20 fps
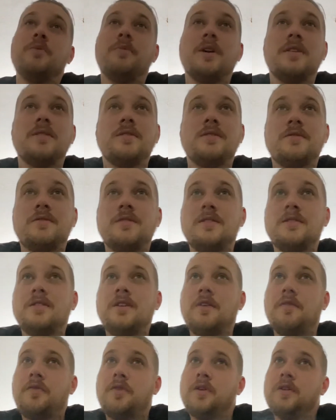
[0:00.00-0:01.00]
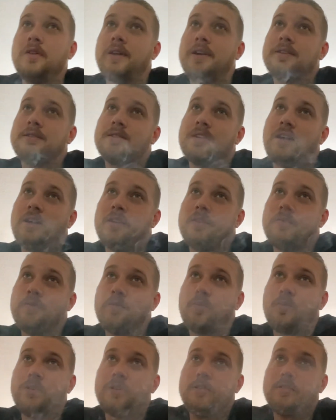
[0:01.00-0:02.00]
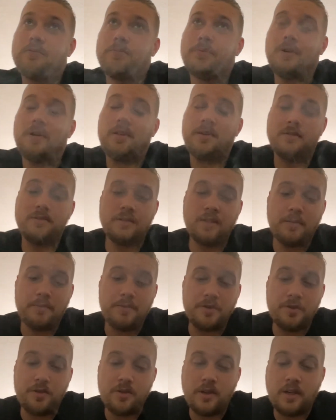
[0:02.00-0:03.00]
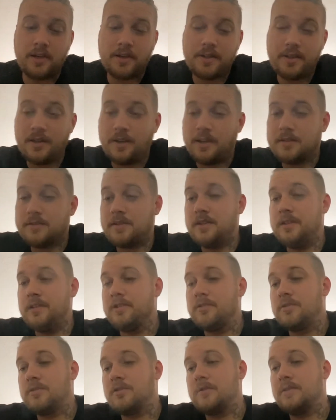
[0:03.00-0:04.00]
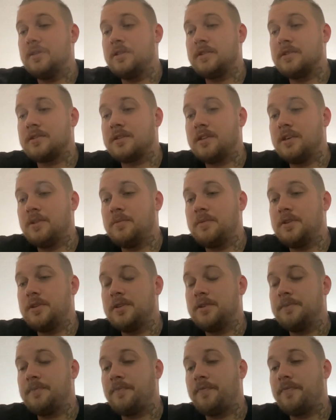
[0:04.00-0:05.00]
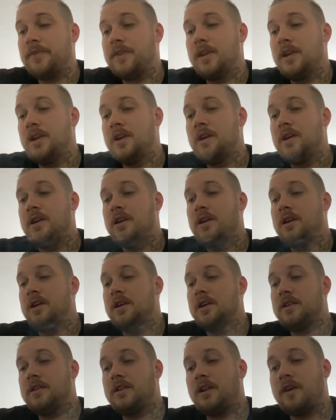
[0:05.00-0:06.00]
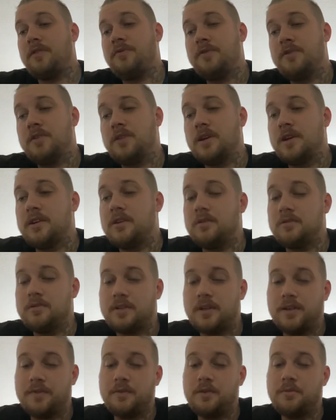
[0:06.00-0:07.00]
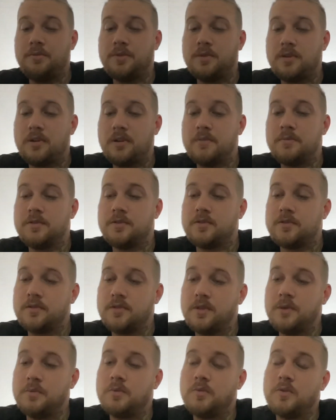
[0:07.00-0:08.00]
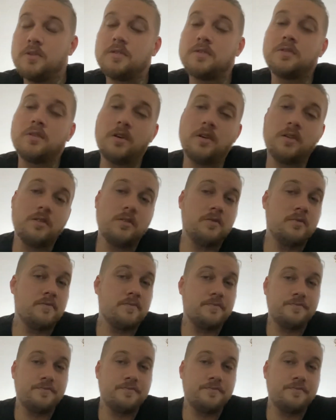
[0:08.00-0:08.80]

back this season, I feel like it's kind of a weak spot. I mean, you got Keontae Ingram that's coming in, and I feel like he'll definitely become the number one starter.